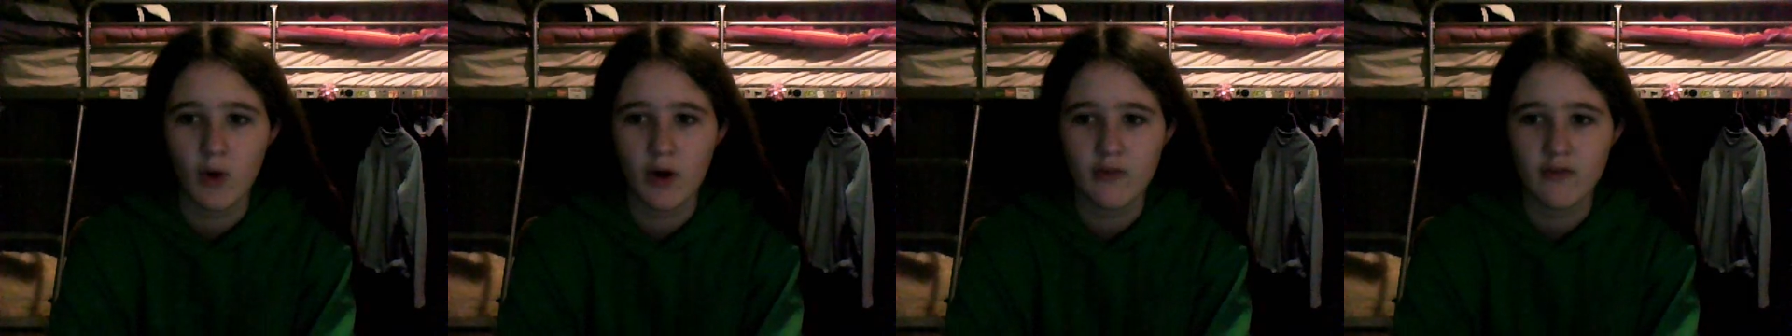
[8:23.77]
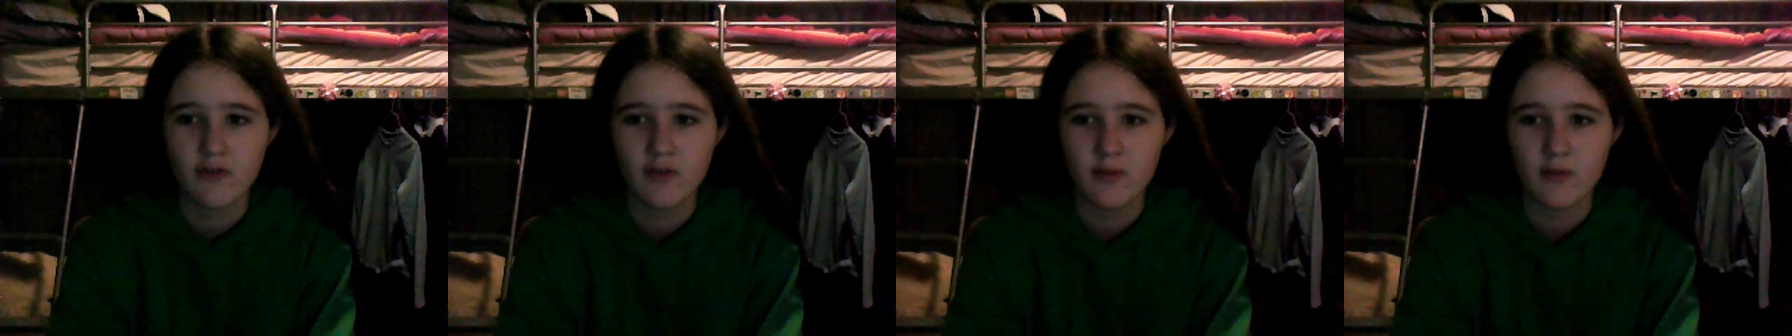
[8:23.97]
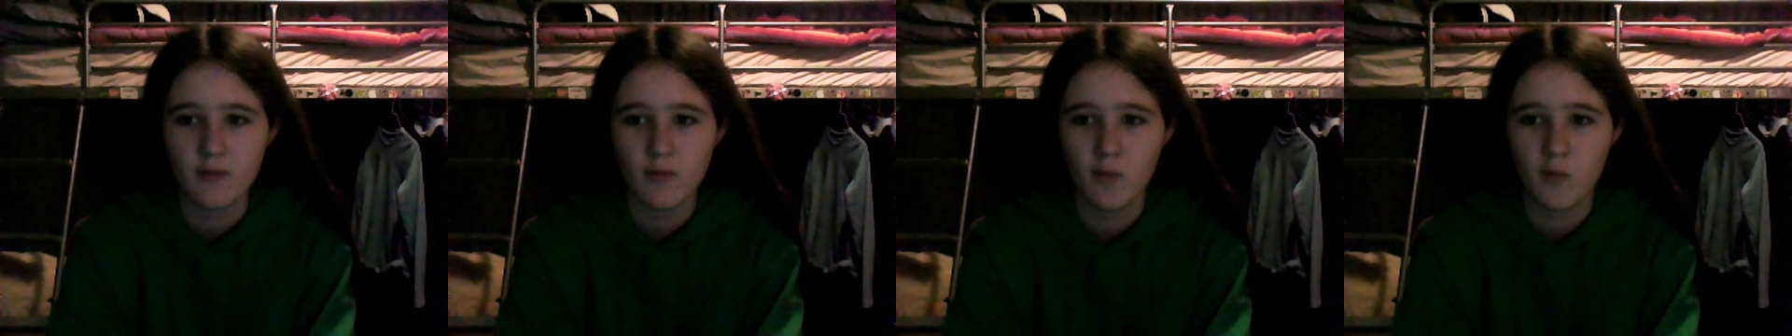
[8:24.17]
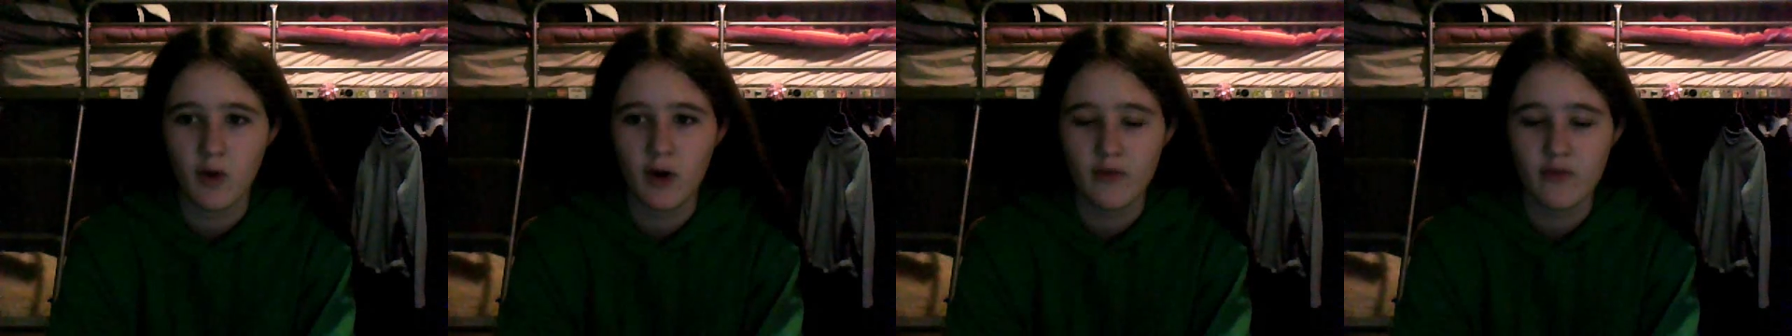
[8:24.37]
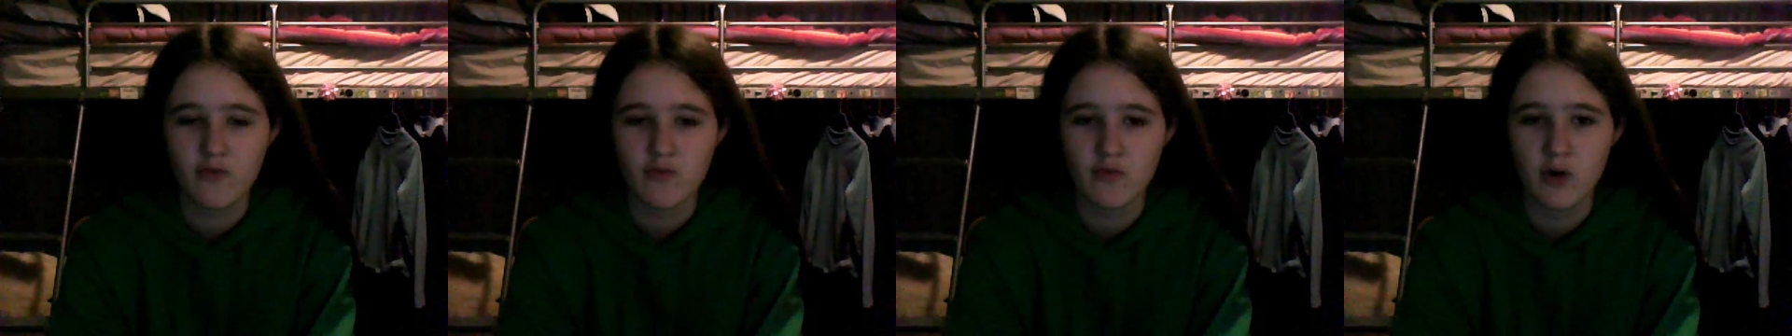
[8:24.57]

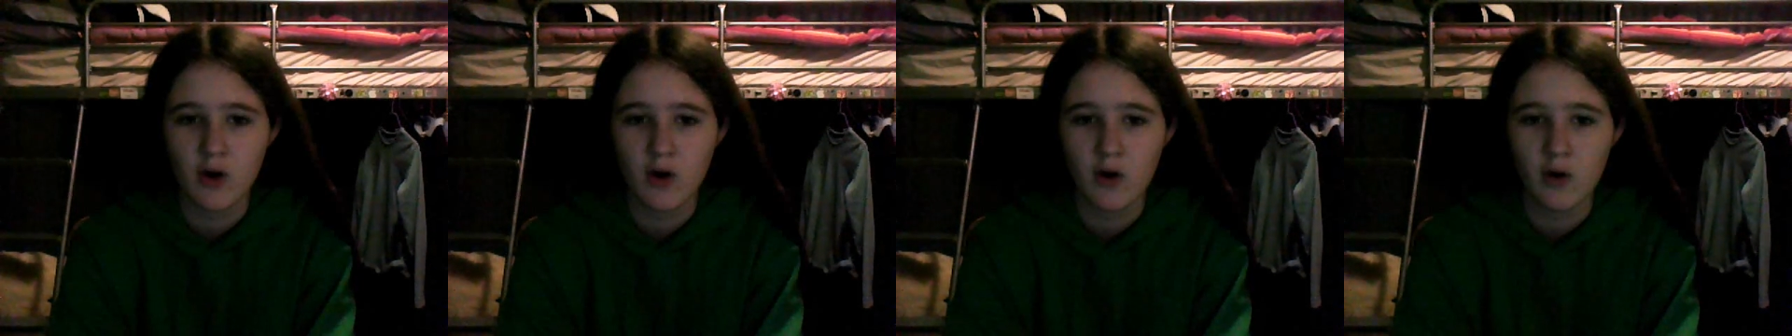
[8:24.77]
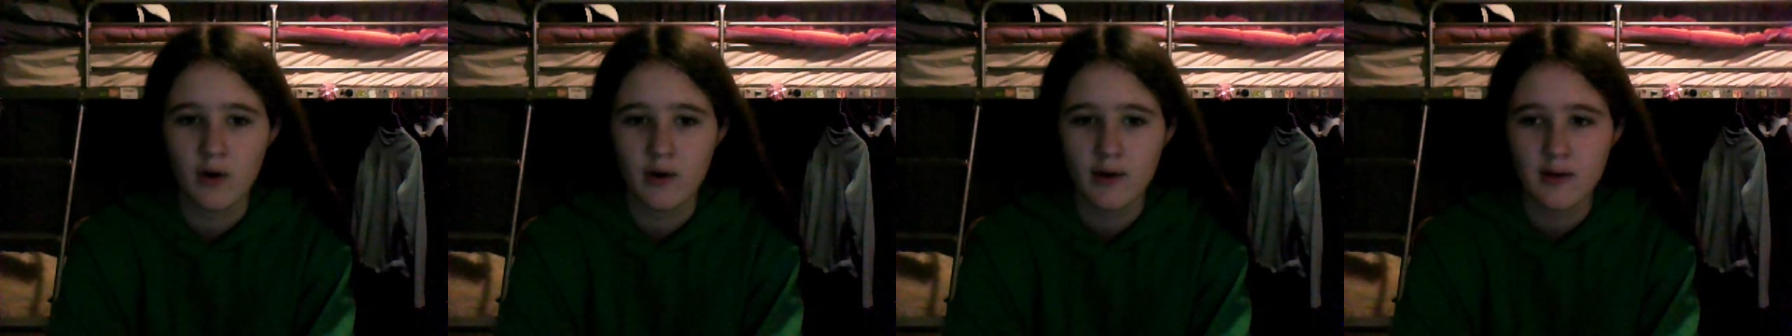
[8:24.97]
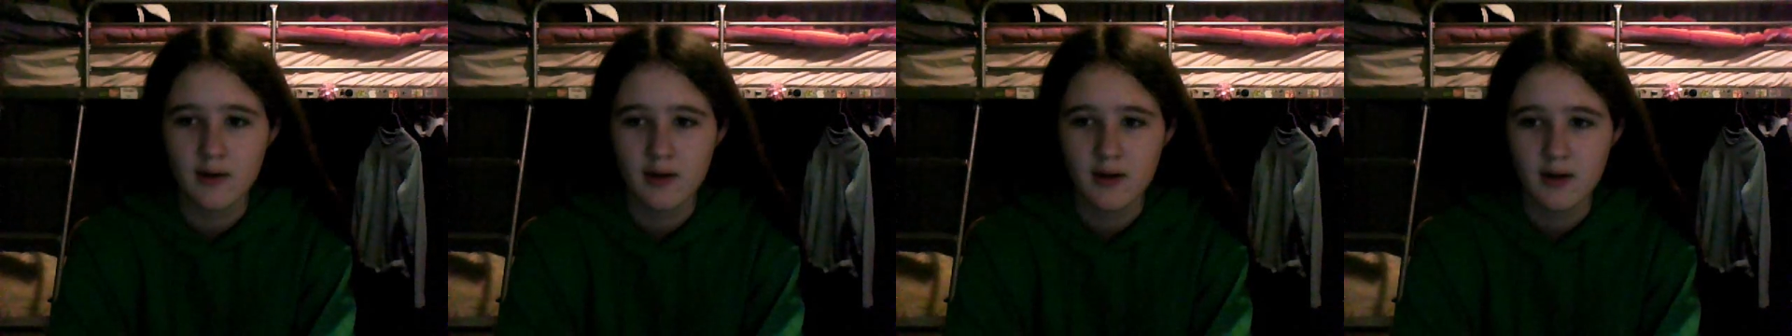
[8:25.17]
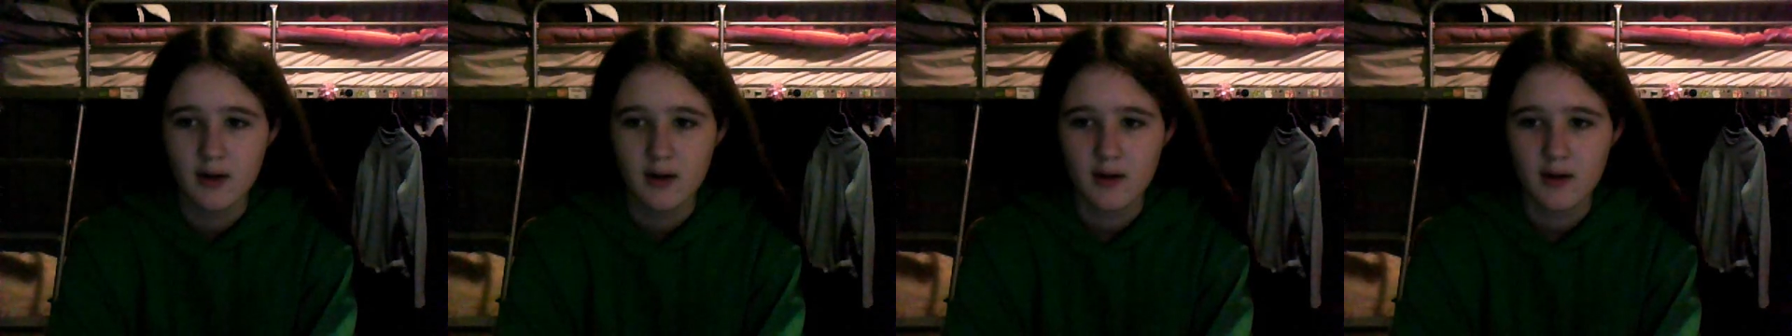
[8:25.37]
what's wrong.